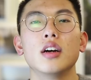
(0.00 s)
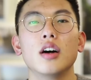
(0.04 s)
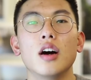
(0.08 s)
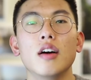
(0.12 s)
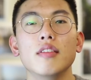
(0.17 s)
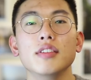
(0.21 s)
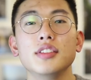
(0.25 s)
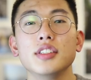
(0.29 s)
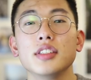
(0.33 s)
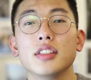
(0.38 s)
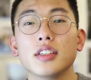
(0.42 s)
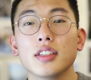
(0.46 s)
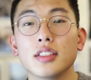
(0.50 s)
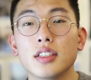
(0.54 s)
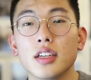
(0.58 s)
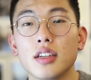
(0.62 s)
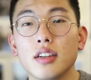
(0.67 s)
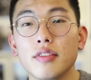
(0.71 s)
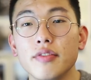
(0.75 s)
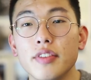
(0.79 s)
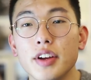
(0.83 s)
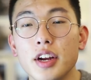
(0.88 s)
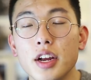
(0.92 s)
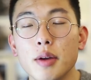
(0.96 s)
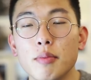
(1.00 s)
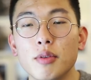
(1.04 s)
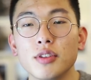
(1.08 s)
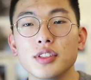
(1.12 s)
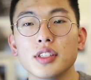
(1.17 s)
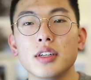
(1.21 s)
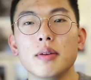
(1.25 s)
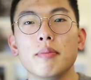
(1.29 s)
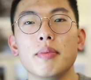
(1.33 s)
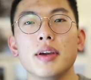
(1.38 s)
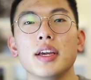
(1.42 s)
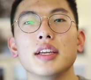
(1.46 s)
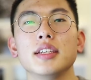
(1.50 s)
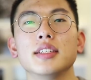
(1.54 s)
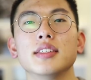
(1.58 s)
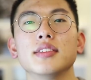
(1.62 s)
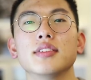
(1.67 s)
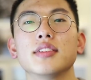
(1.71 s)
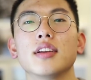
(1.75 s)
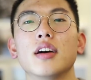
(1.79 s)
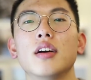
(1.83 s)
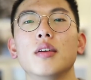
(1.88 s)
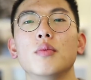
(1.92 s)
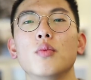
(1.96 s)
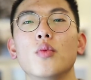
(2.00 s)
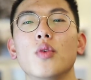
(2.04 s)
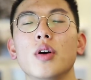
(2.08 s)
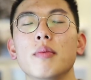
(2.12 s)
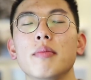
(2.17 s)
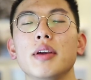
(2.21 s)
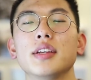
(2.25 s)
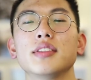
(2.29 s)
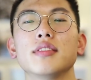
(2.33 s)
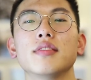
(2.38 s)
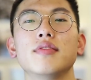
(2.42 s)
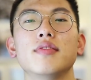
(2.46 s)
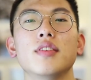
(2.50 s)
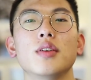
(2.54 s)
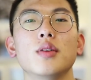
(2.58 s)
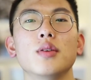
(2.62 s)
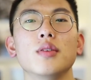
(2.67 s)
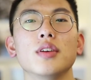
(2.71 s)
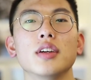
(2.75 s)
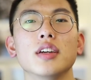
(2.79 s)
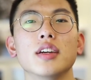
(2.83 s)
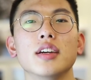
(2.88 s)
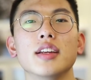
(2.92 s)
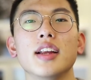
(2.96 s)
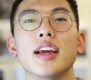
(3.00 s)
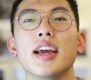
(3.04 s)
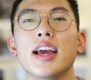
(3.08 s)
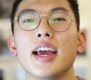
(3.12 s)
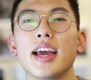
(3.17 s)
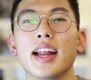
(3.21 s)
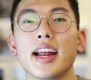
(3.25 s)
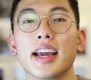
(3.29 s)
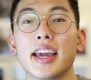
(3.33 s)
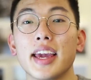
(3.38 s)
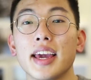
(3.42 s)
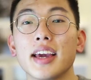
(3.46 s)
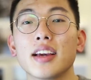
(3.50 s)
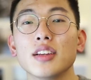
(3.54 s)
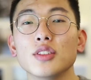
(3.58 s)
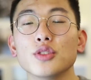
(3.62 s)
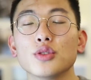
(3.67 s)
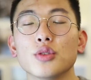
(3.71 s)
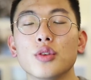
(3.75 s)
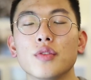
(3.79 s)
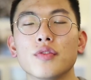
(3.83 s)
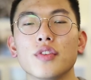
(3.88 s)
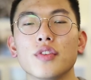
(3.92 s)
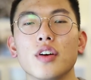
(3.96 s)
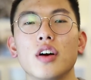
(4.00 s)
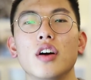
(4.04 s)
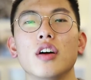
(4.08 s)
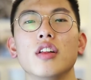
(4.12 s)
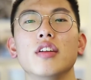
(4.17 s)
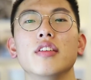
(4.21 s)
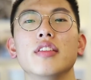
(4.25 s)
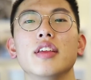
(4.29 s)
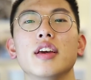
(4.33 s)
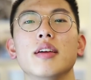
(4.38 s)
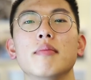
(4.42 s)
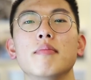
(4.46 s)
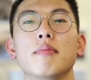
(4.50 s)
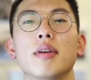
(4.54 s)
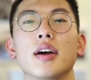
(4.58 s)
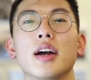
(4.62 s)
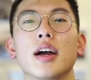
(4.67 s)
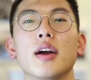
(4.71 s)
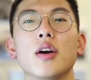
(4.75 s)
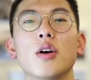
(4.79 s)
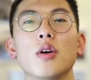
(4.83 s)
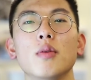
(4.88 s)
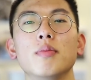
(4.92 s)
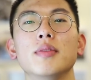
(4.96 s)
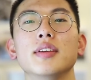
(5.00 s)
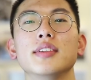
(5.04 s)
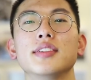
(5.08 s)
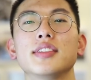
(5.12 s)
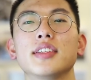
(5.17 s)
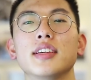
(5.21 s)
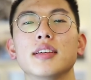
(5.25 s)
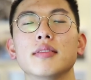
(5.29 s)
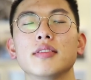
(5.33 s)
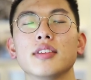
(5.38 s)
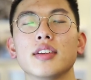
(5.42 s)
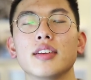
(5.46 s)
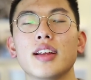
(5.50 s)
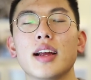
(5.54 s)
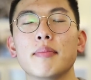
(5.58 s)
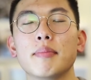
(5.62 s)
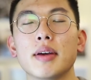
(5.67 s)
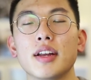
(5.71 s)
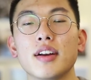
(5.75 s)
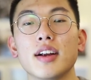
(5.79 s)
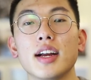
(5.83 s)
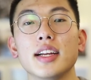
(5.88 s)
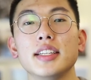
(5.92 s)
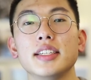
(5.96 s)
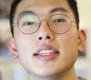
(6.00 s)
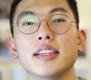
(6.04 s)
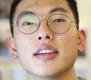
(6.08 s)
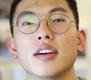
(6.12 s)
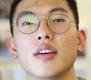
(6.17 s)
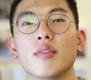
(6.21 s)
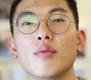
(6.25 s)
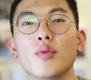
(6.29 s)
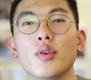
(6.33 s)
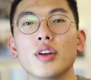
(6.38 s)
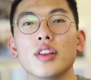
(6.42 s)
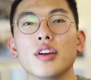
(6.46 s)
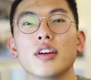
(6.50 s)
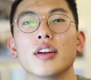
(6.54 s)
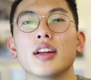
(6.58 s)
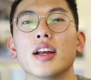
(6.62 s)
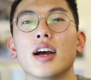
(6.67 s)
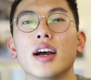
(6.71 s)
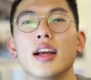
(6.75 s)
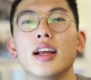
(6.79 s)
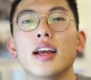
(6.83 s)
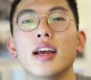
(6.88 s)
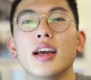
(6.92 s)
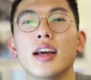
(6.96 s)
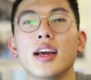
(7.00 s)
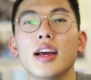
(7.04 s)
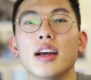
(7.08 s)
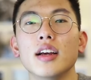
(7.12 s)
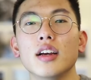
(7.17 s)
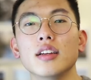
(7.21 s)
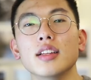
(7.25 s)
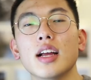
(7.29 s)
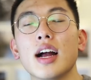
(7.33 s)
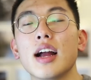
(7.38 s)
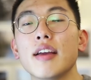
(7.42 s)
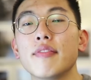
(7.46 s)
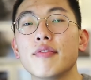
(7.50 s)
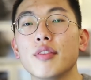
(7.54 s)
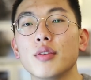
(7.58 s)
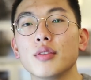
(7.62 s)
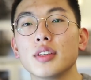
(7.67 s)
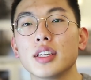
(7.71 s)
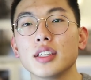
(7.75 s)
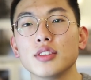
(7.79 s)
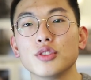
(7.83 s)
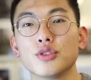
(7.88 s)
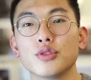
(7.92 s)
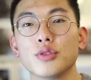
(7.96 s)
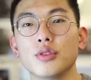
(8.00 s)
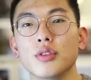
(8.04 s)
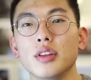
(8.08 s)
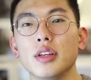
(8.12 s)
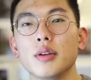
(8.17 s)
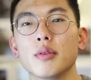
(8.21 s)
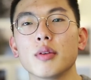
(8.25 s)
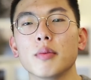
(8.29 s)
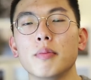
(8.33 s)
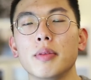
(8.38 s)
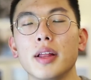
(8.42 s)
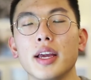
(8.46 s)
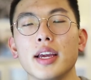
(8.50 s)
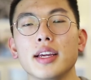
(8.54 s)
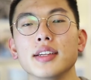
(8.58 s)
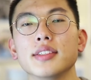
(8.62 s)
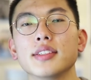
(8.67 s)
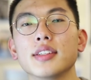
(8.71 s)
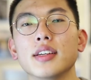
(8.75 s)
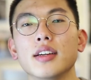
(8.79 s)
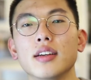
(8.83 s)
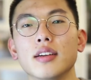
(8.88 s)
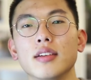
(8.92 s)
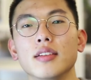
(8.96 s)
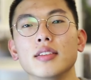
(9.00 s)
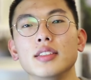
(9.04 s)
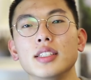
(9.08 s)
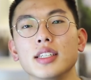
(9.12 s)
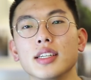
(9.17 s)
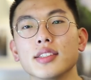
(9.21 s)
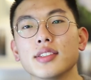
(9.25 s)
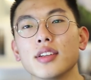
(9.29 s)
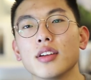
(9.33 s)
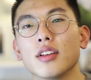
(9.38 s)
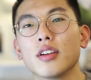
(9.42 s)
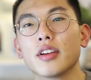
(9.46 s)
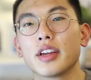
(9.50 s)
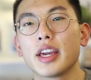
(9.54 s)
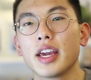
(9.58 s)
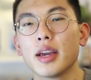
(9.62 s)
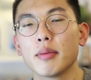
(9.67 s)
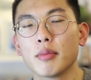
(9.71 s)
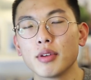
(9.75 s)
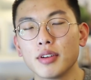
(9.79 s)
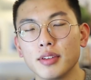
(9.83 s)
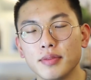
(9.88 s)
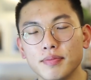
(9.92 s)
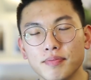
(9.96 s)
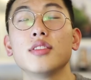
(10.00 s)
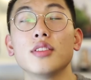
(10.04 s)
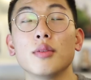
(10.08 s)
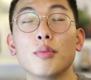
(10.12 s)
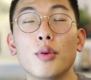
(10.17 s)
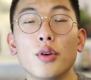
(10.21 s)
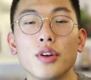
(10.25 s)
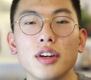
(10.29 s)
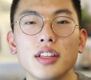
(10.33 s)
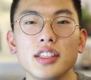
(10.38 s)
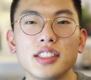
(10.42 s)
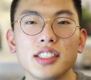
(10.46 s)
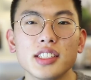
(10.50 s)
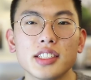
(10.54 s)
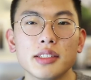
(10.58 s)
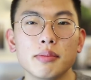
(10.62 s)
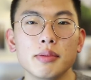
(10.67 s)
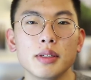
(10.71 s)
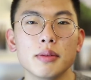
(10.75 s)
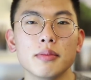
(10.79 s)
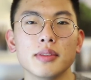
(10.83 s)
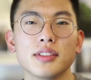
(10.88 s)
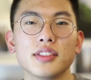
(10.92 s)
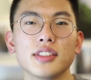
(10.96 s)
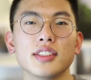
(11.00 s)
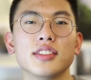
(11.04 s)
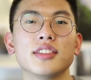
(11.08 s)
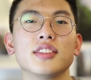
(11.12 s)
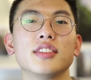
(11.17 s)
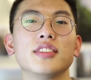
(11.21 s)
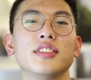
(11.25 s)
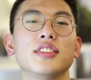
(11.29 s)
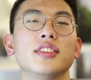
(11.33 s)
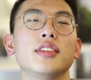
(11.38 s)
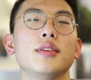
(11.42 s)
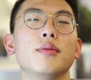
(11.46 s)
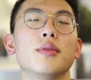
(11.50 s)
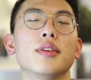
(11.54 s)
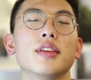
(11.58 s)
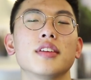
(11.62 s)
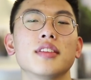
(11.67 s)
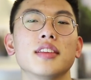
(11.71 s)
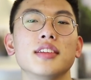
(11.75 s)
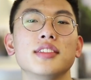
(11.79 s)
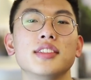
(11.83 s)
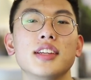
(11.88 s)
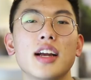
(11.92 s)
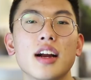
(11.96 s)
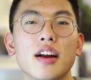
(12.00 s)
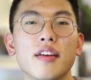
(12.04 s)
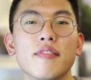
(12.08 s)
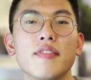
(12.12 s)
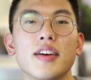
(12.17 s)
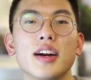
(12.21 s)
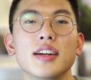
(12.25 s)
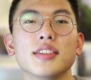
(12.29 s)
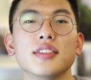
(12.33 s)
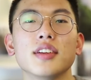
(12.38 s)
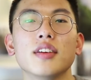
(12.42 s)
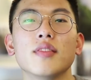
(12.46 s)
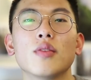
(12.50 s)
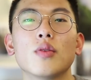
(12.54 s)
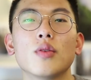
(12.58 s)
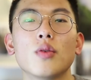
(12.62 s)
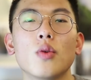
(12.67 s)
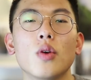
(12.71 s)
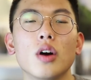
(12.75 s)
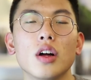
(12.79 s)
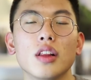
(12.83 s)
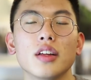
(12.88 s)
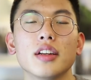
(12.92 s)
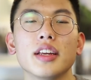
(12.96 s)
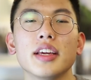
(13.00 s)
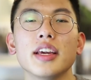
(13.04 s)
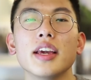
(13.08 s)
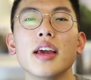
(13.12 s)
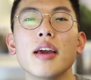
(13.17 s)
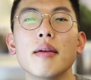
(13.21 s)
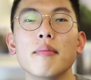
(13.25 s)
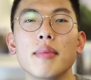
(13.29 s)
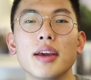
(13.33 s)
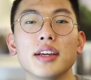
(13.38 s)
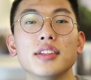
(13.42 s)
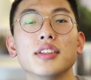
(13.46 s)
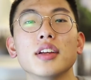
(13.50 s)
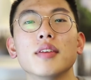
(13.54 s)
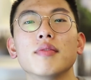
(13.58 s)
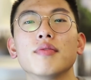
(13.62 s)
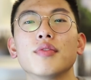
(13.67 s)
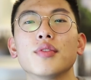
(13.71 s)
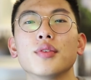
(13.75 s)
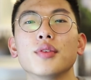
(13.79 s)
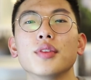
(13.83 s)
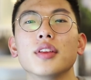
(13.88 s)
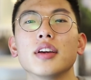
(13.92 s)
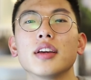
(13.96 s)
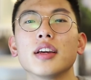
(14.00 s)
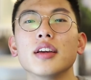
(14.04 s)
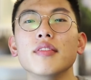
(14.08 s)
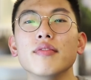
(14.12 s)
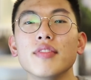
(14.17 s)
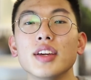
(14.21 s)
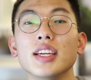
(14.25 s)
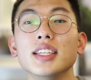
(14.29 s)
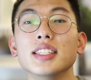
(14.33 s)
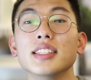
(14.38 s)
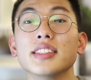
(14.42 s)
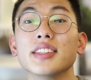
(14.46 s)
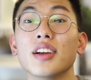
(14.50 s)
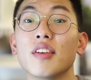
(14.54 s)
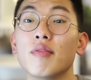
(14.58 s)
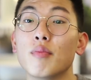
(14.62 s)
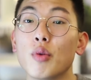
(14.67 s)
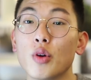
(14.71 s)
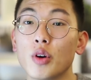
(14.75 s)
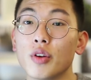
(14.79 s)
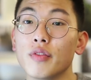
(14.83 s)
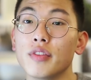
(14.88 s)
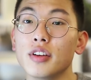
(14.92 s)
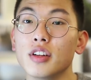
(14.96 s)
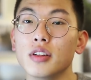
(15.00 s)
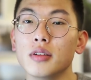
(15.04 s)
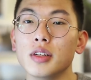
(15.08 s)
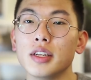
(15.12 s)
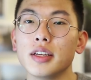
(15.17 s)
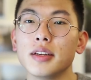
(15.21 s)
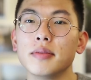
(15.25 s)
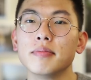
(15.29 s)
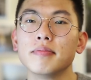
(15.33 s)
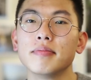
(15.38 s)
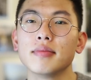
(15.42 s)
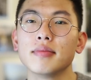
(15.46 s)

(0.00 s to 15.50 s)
Obviously, there are a ton of variables and opinions on what makes a photo good, and I can't control for all of them, but I hope this gives a better idea of whether or not an iPhone can truly replace a DSLR camera. So the point of these experiments is to see whether the sacrifice of quality makes up for the convenience of portability.